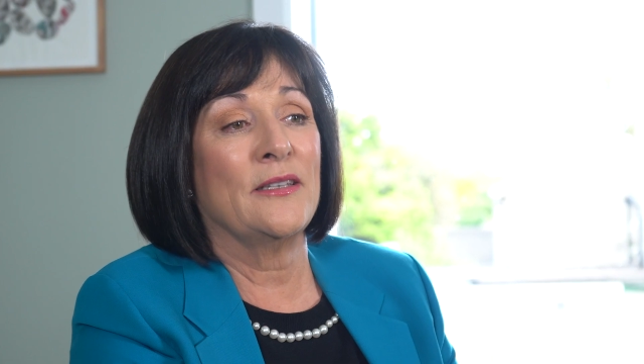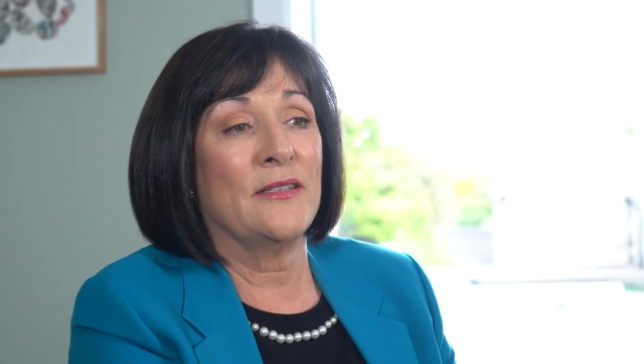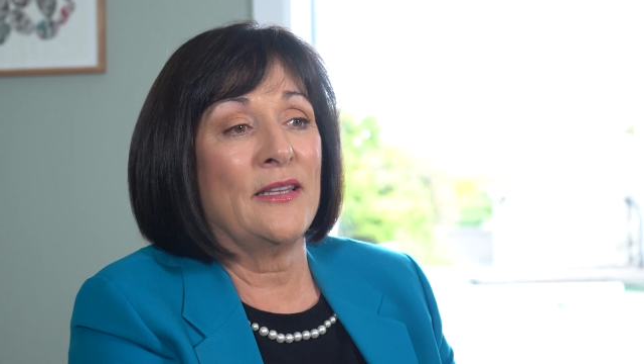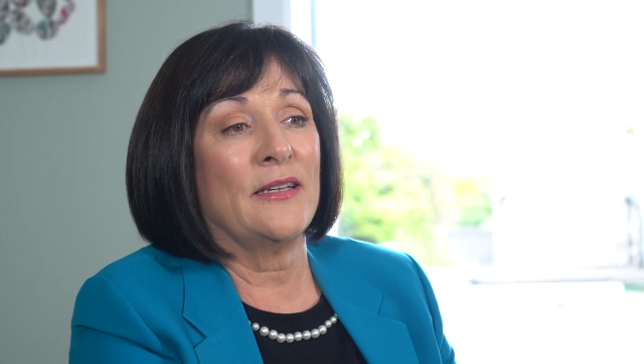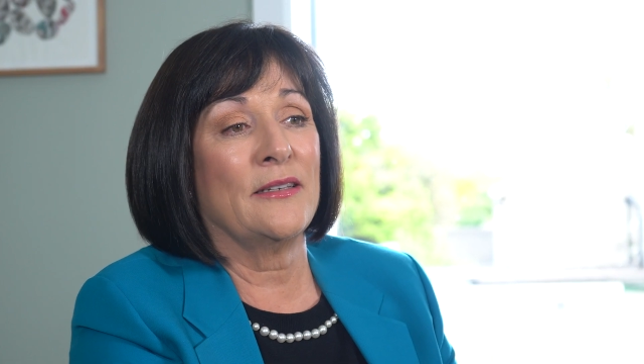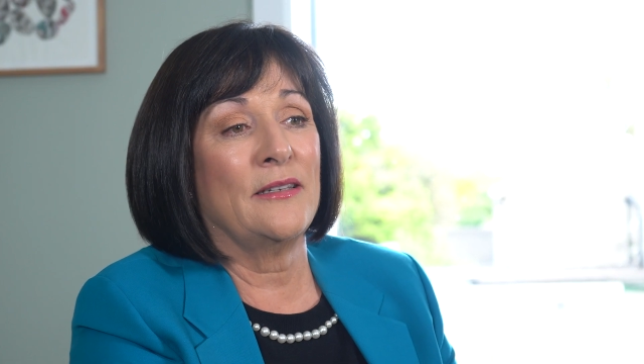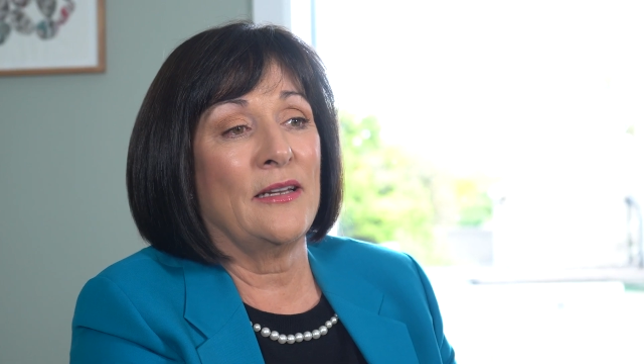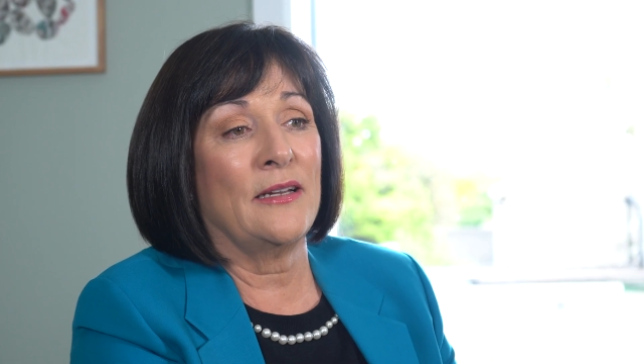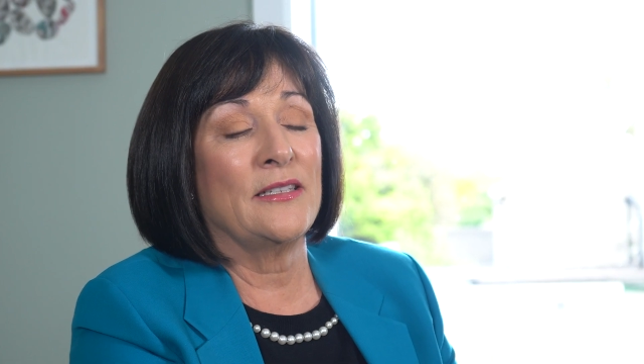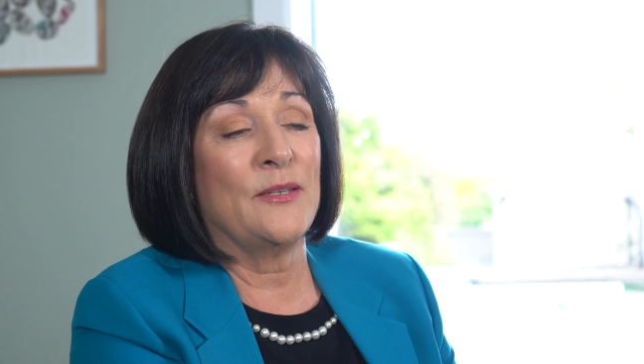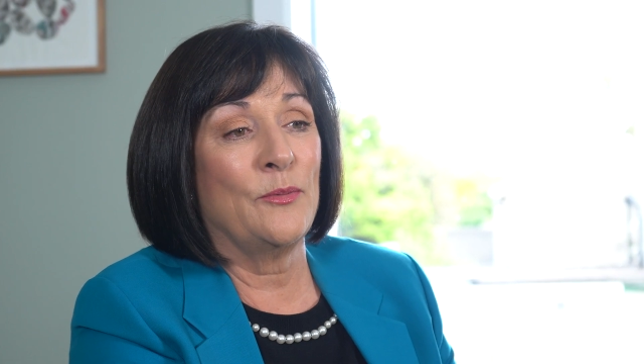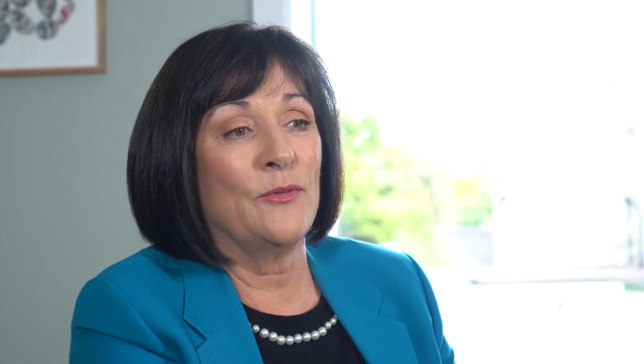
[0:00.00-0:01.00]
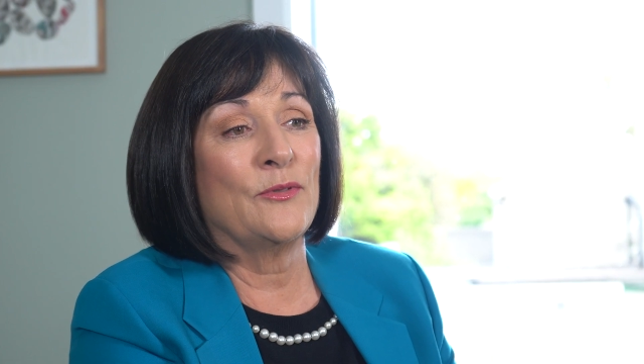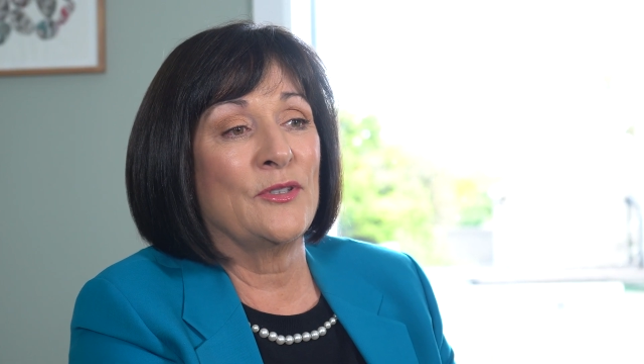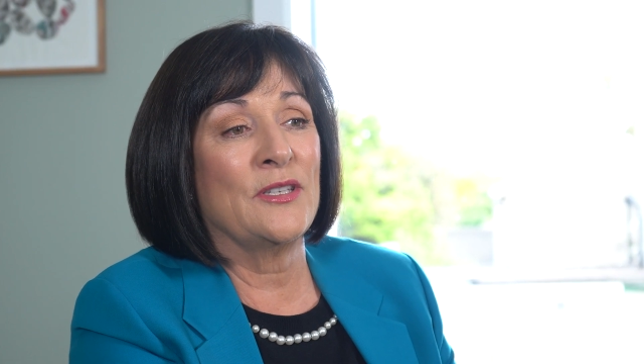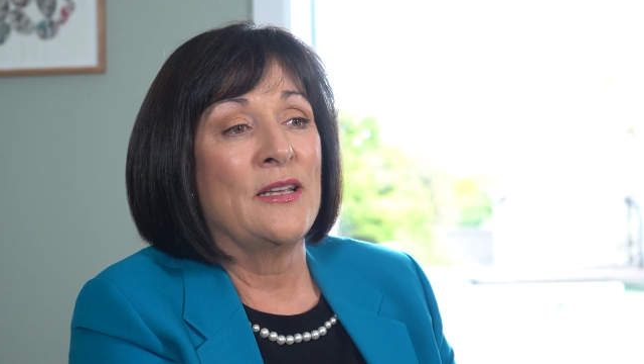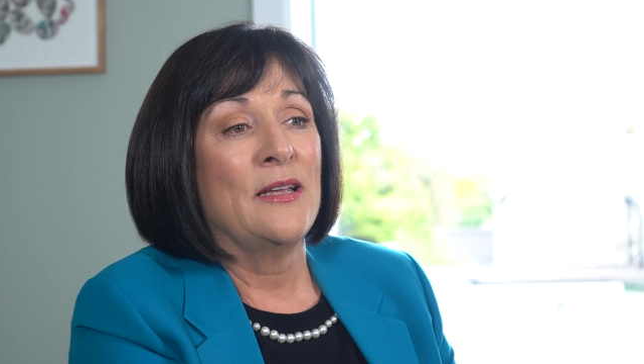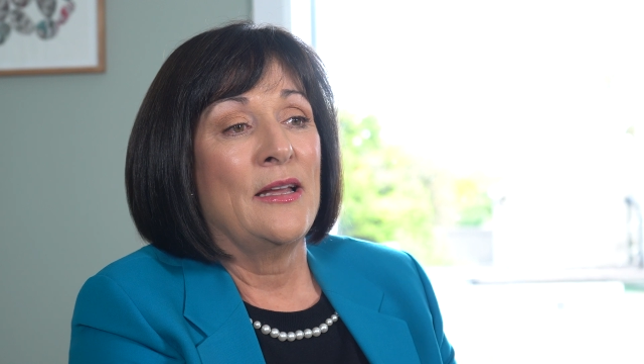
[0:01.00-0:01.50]
that I
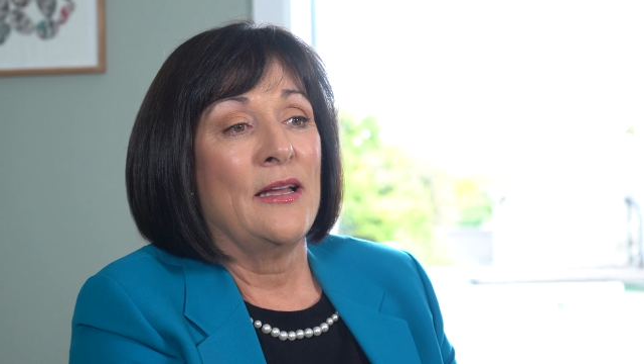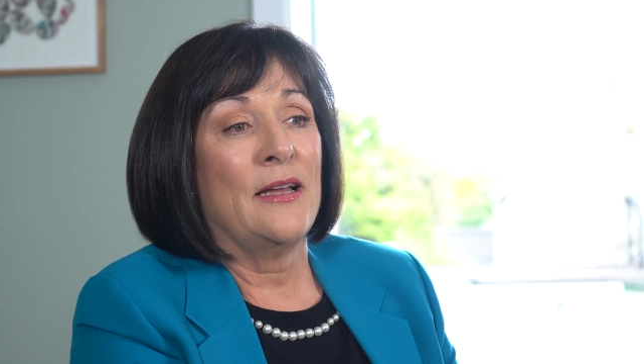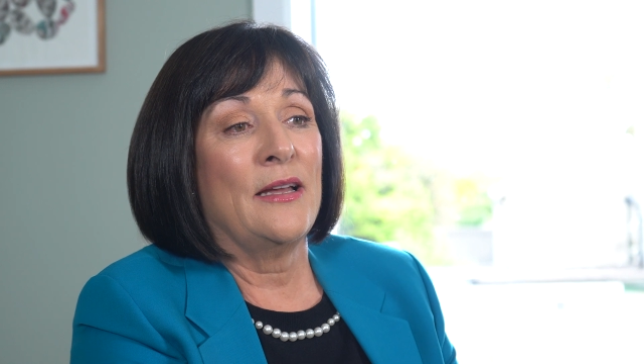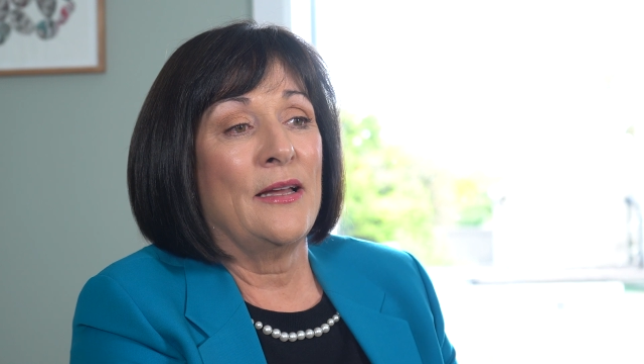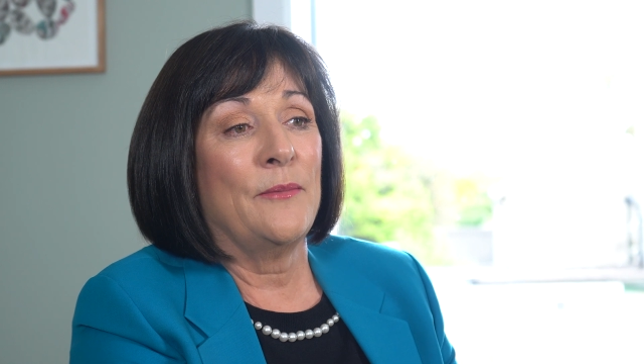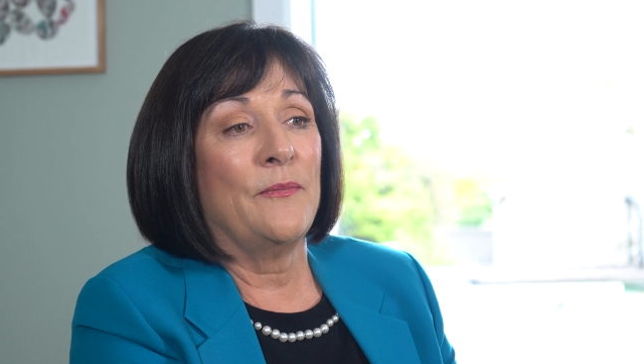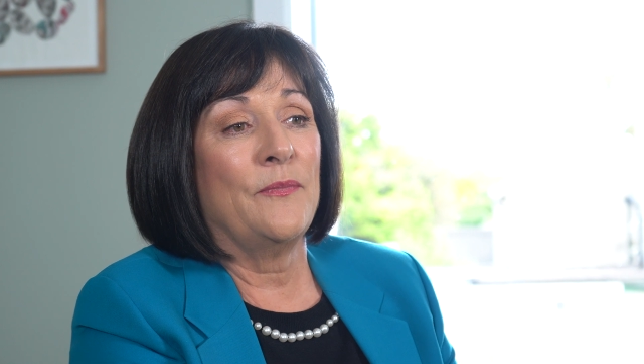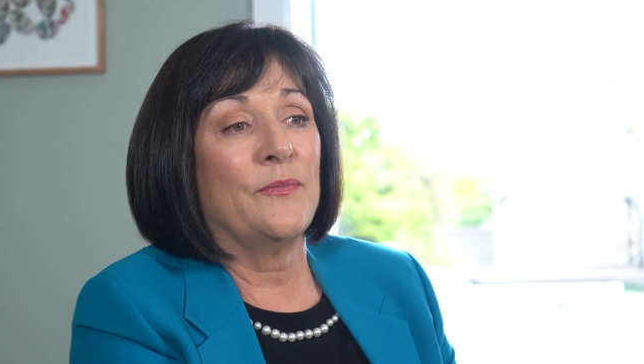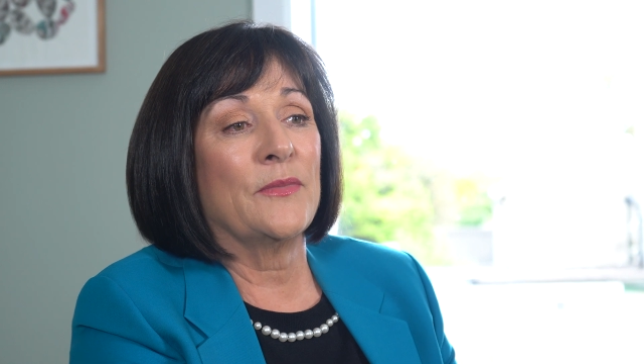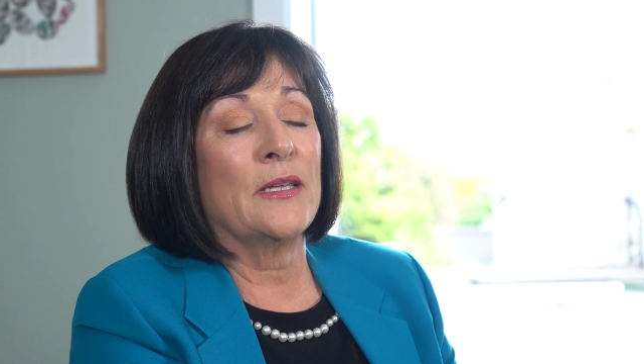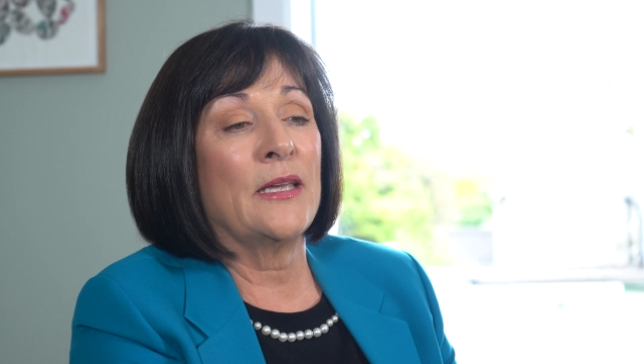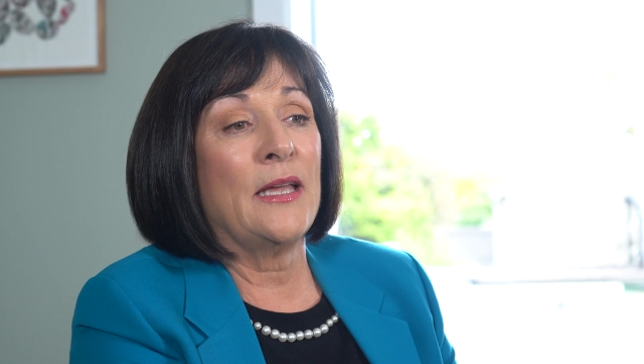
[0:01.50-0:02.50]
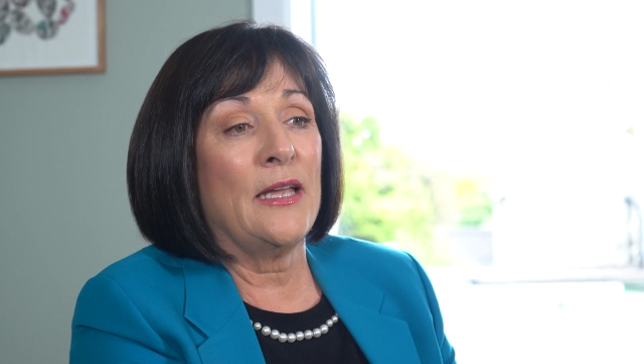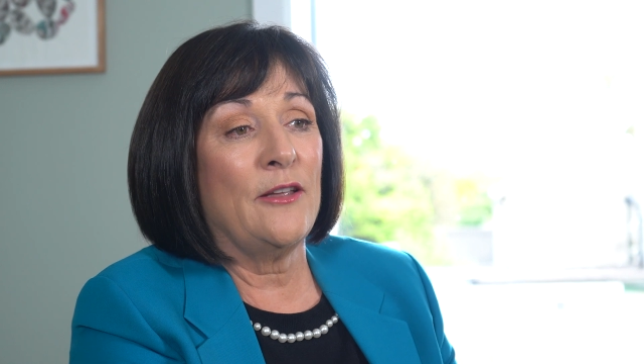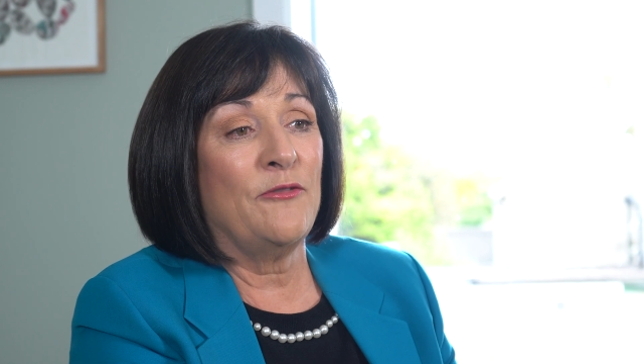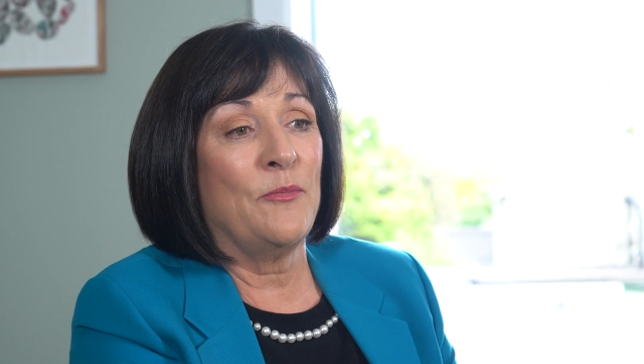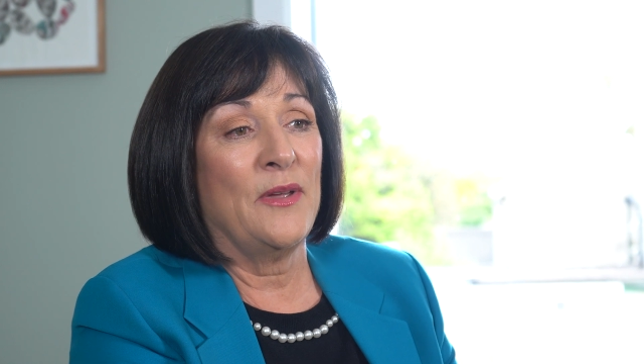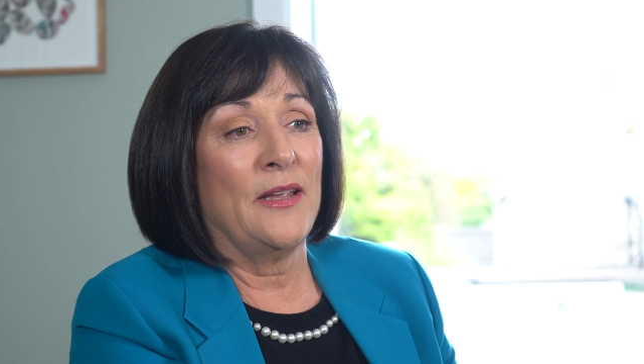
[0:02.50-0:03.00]
suppose
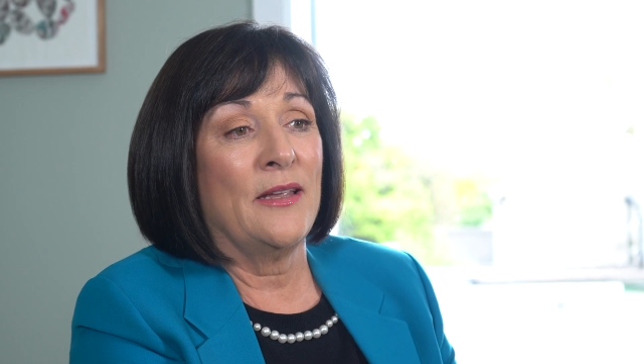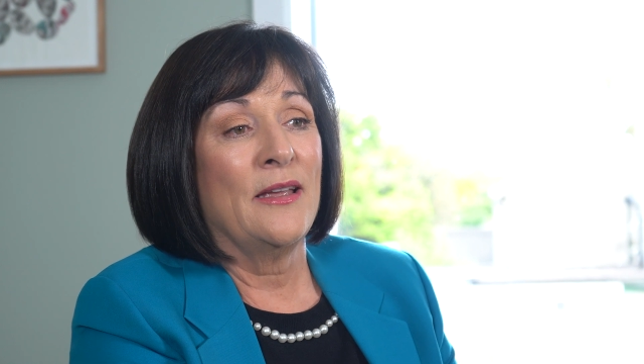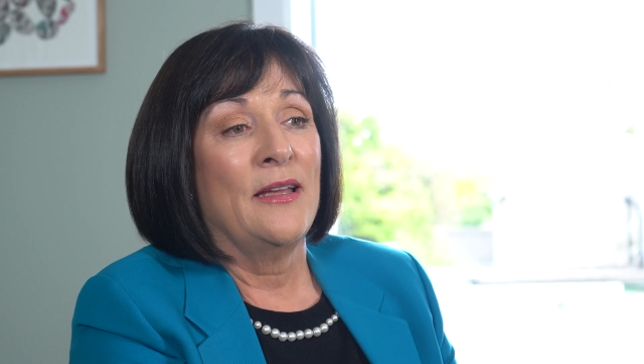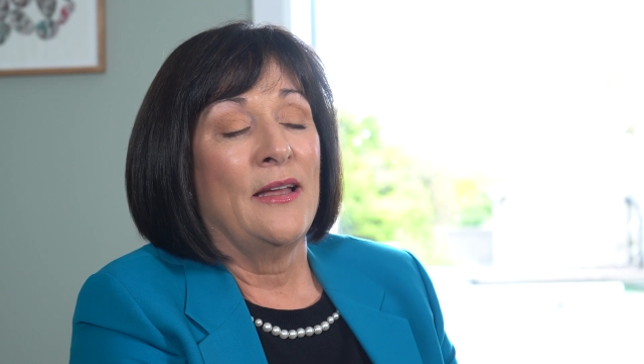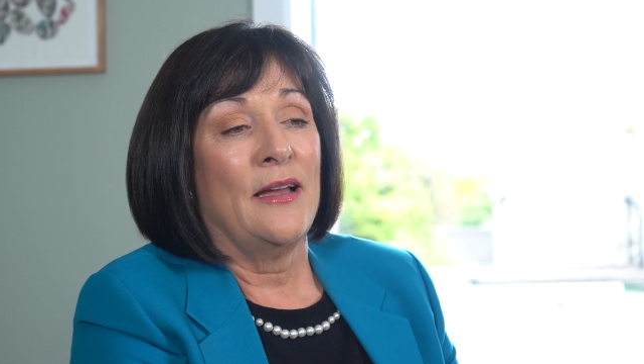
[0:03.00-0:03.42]
gave me